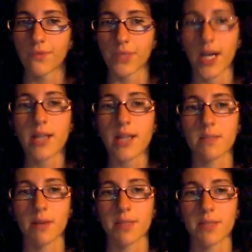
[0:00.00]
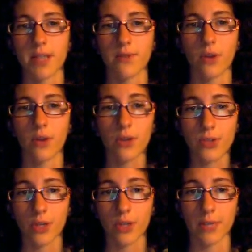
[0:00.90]
Gaia's mom says, I've also
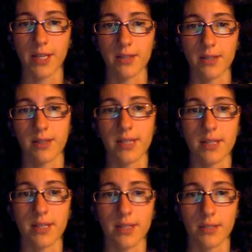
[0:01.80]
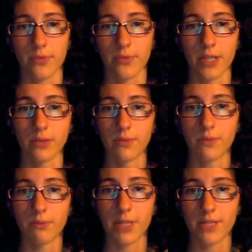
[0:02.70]
told my kids that Santa isn't real,
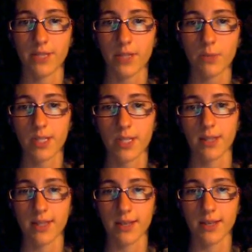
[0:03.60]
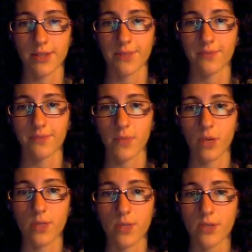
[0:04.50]
but it's fun to pretend that he is.
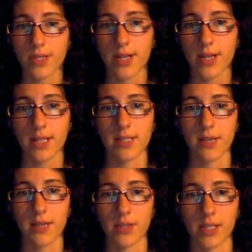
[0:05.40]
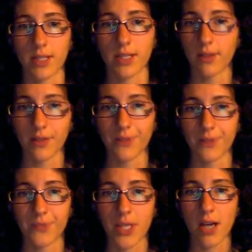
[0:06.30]
We do the stockings and everything, and they love it.
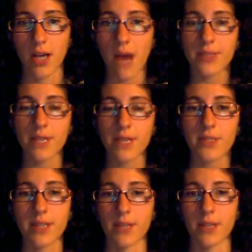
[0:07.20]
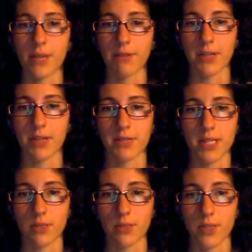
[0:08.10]
I was devastated when I found out
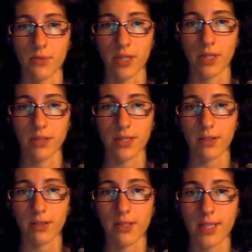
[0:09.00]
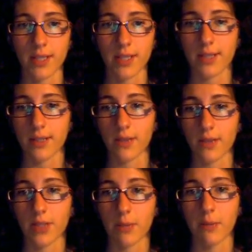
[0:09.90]
Santa wasn't real and started second-guessing
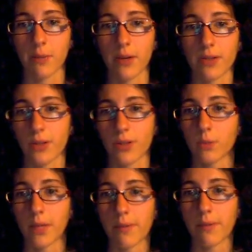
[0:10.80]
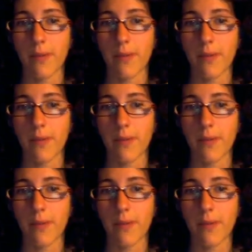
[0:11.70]
everything my parents told me.